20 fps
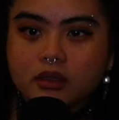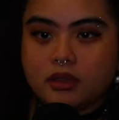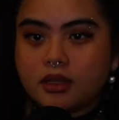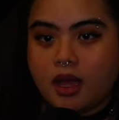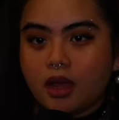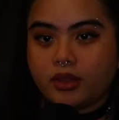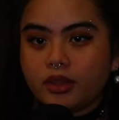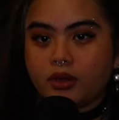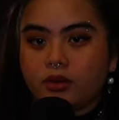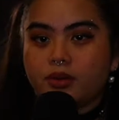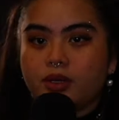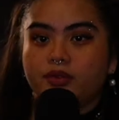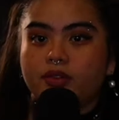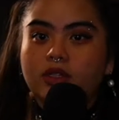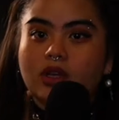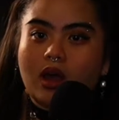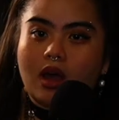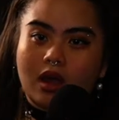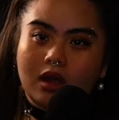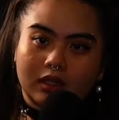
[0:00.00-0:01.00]
Now that
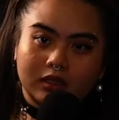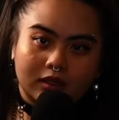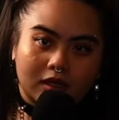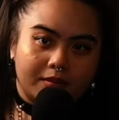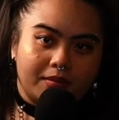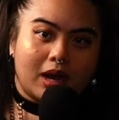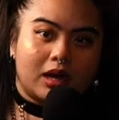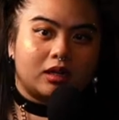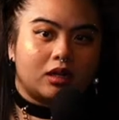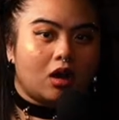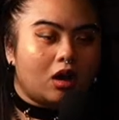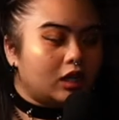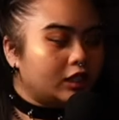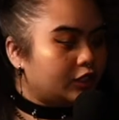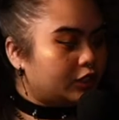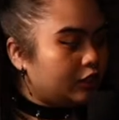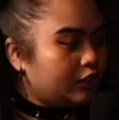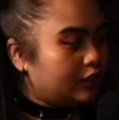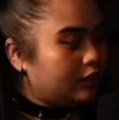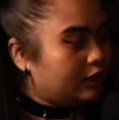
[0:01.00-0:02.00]
we've talked about
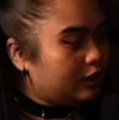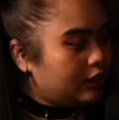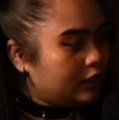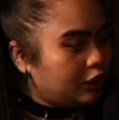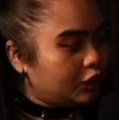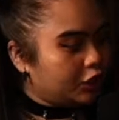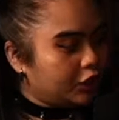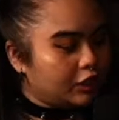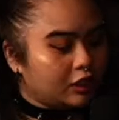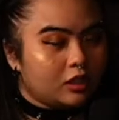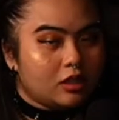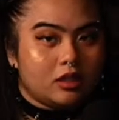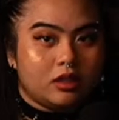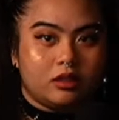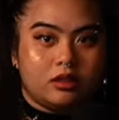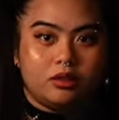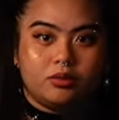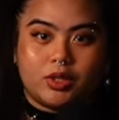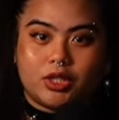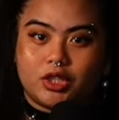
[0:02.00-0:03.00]
ostracization
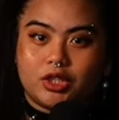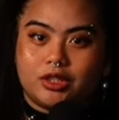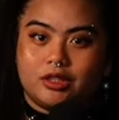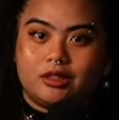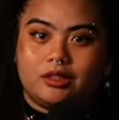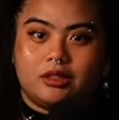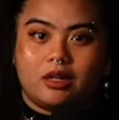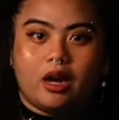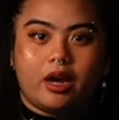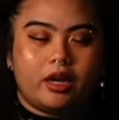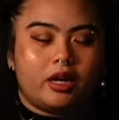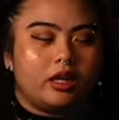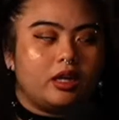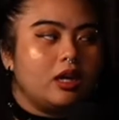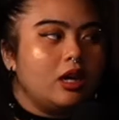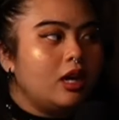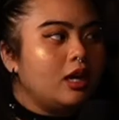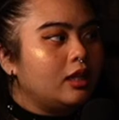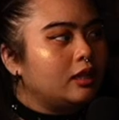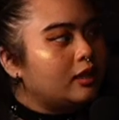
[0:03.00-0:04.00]
in witch
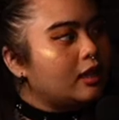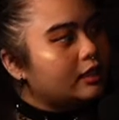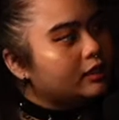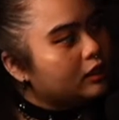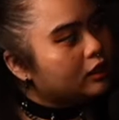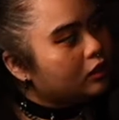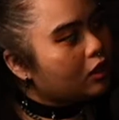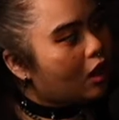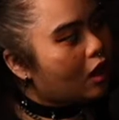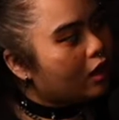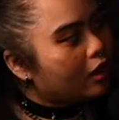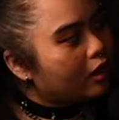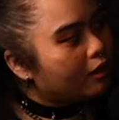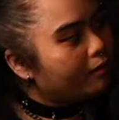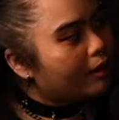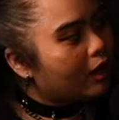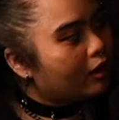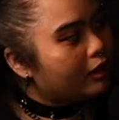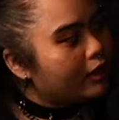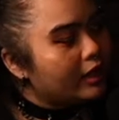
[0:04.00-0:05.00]
society, let's talk
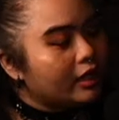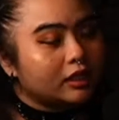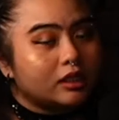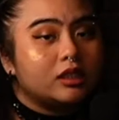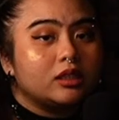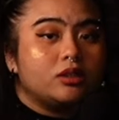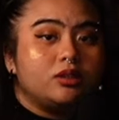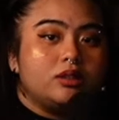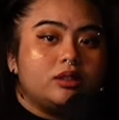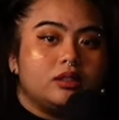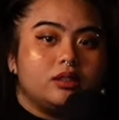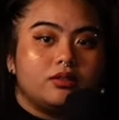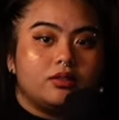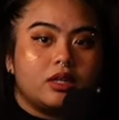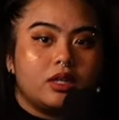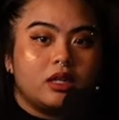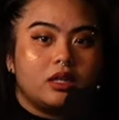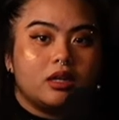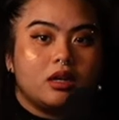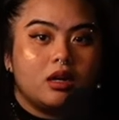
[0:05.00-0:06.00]
about
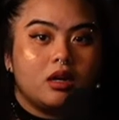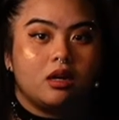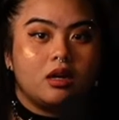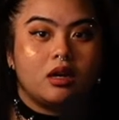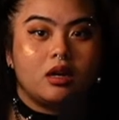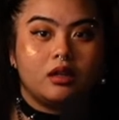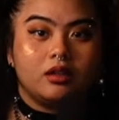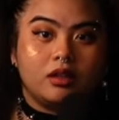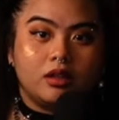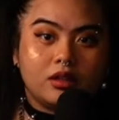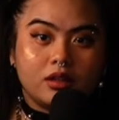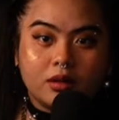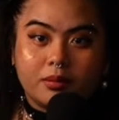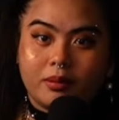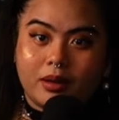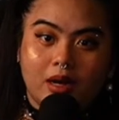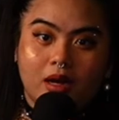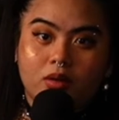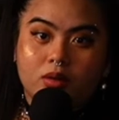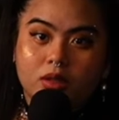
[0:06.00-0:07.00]
exclusivity, another
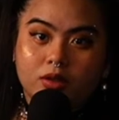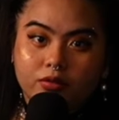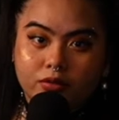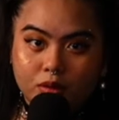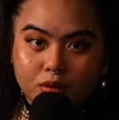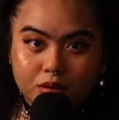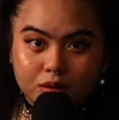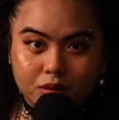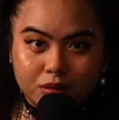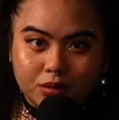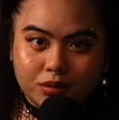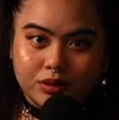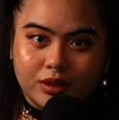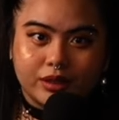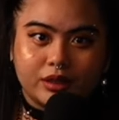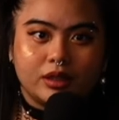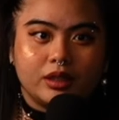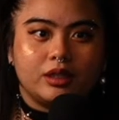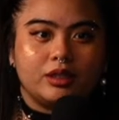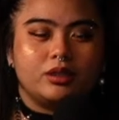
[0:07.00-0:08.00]
powerful tool
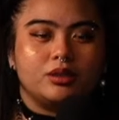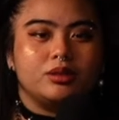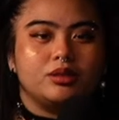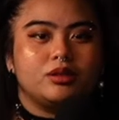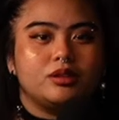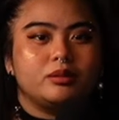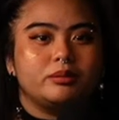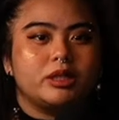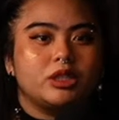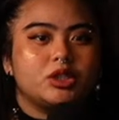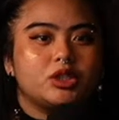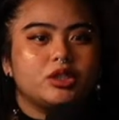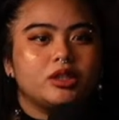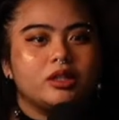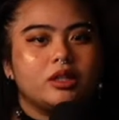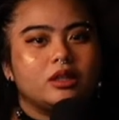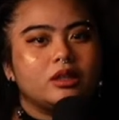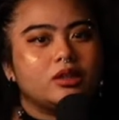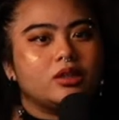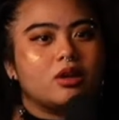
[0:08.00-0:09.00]
that they use to make
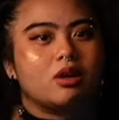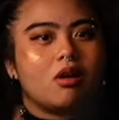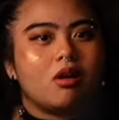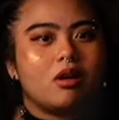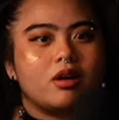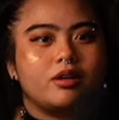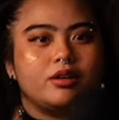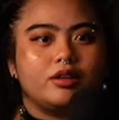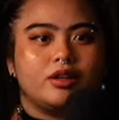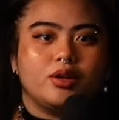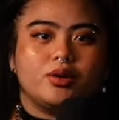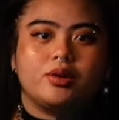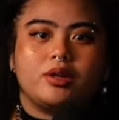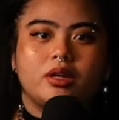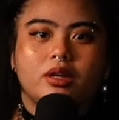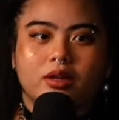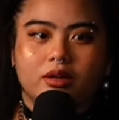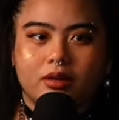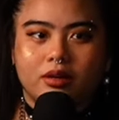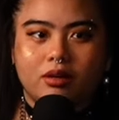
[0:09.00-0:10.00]
sure that there are no
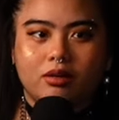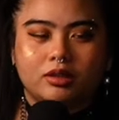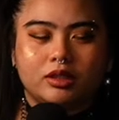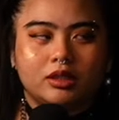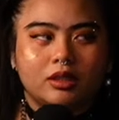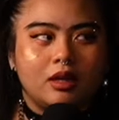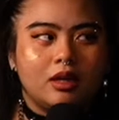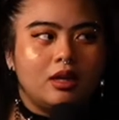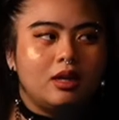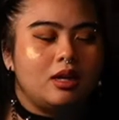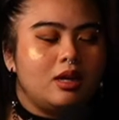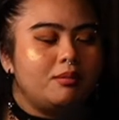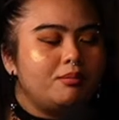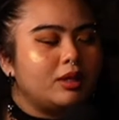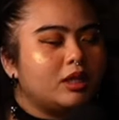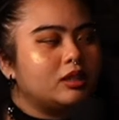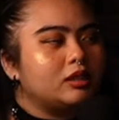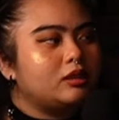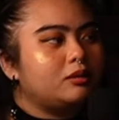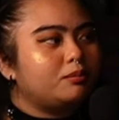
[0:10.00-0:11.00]
heroes.
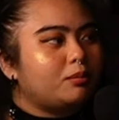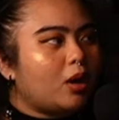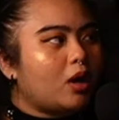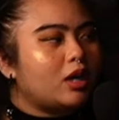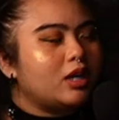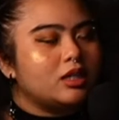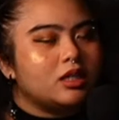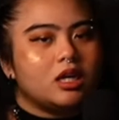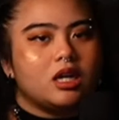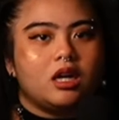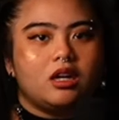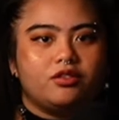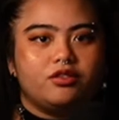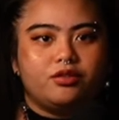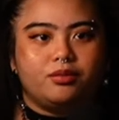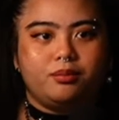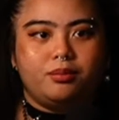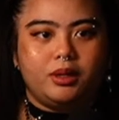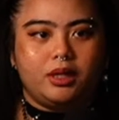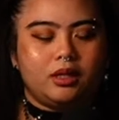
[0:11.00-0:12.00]
Because part
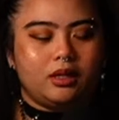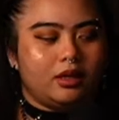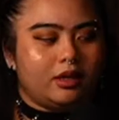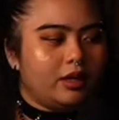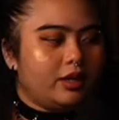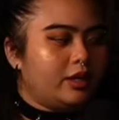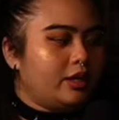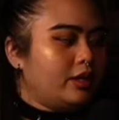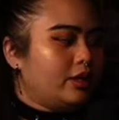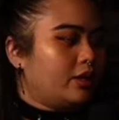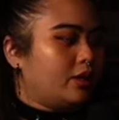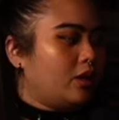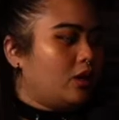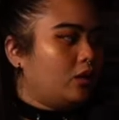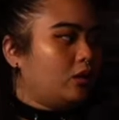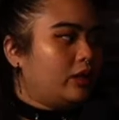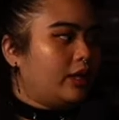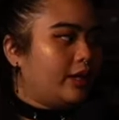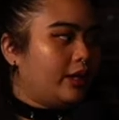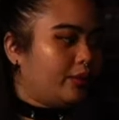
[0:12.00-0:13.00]
of being a
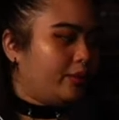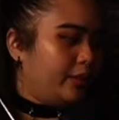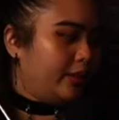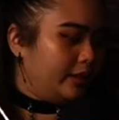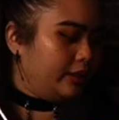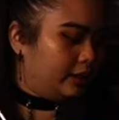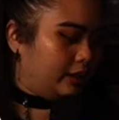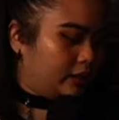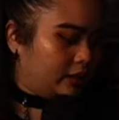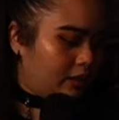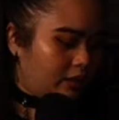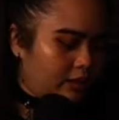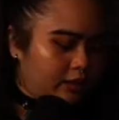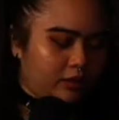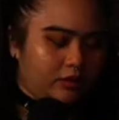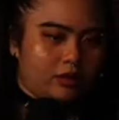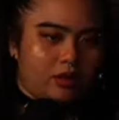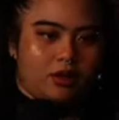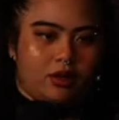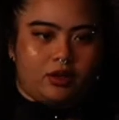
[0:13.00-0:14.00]
hero, like we
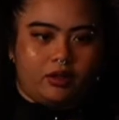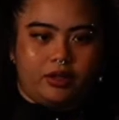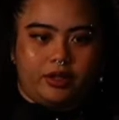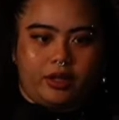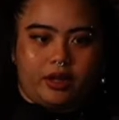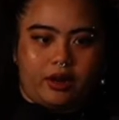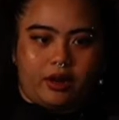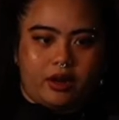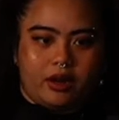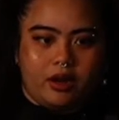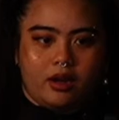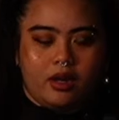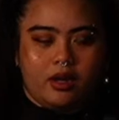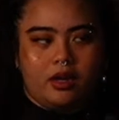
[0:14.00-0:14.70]
discussed earlier,